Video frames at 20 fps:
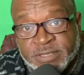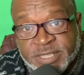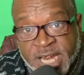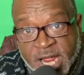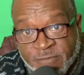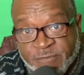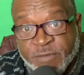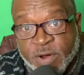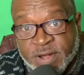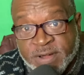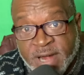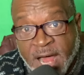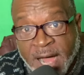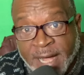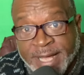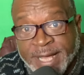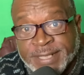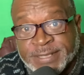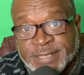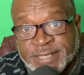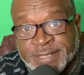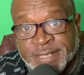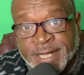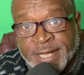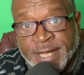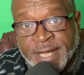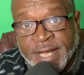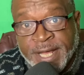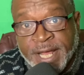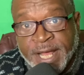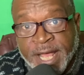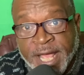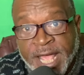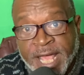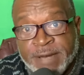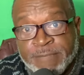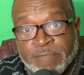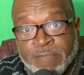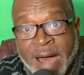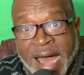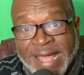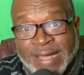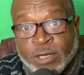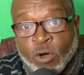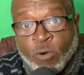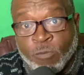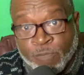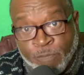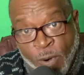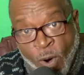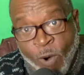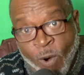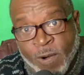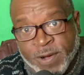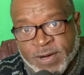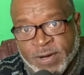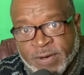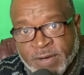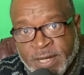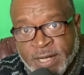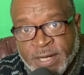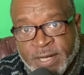Denver Nuggets, and Michael Porter.